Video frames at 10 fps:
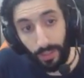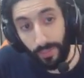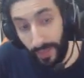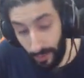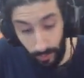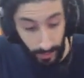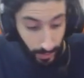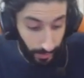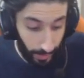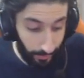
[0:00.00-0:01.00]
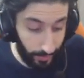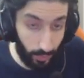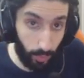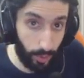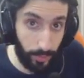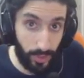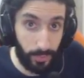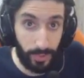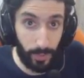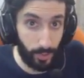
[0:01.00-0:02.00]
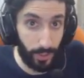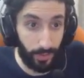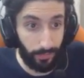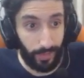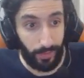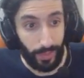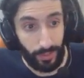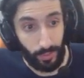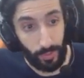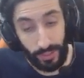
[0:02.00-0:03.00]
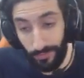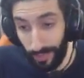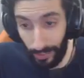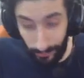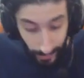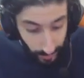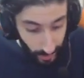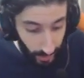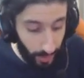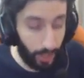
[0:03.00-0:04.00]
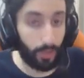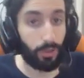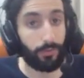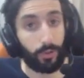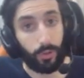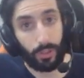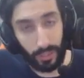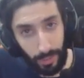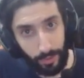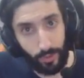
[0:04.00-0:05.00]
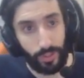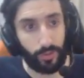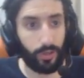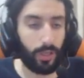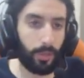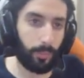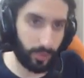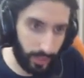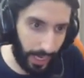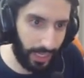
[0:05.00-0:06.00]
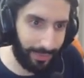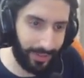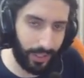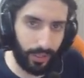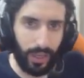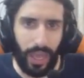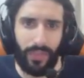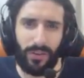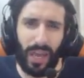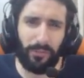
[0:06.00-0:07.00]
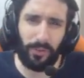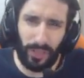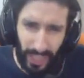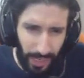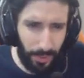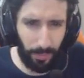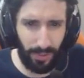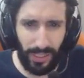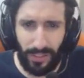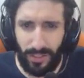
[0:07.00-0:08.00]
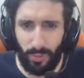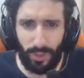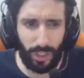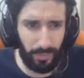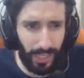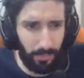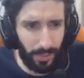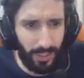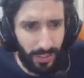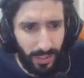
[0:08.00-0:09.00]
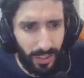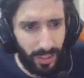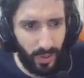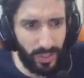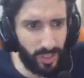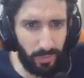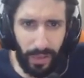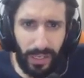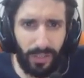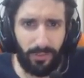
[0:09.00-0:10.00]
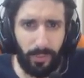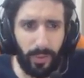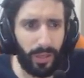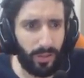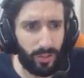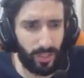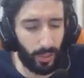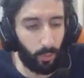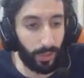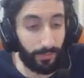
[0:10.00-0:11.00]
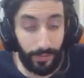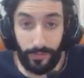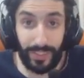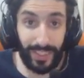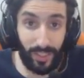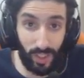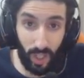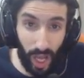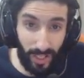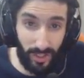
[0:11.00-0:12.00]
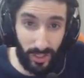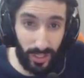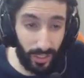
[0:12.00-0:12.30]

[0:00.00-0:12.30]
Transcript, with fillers: That's what I like. I think the wardrobe system is much better than Final Fantasy. Whereas in Final Fantasy, you have to go to a glamour dresser, put the item in there, and then you have glamour plates, which in my opinion, there isn't many of them. There's like, what, 15 slots?